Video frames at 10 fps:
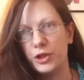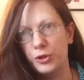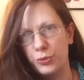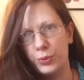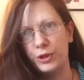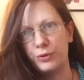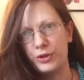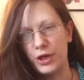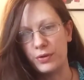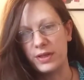you will
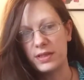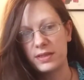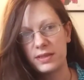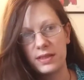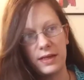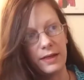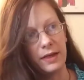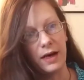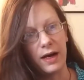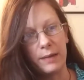notice, and
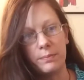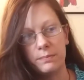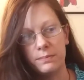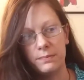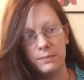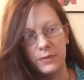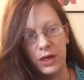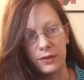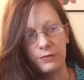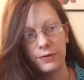I'm
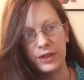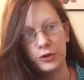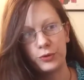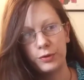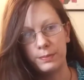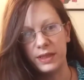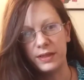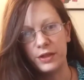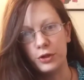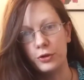not afraid to admit
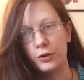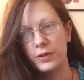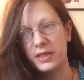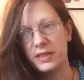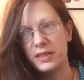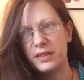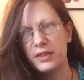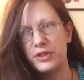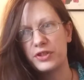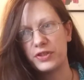it, there
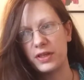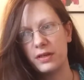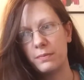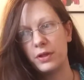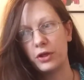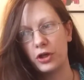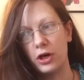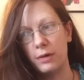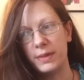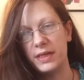is some
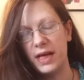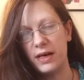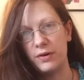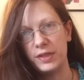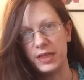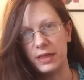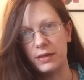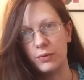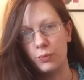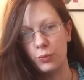commonality
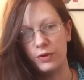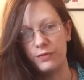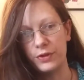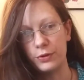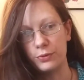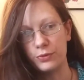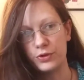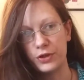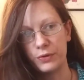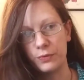with those
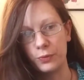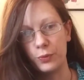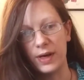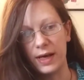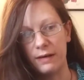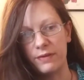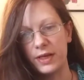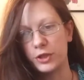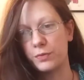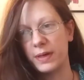who have
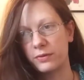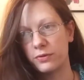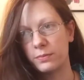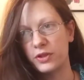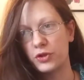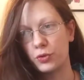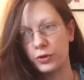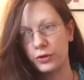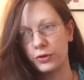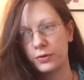a spectrum
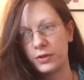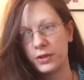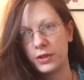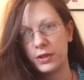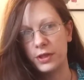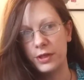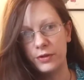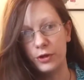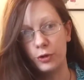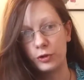disorder and
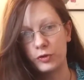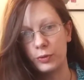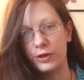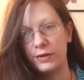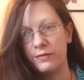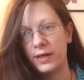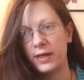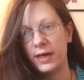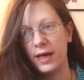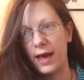those with
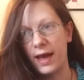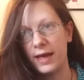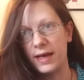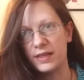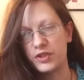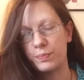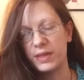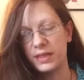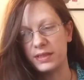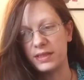
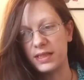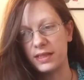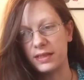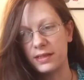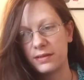ASPD.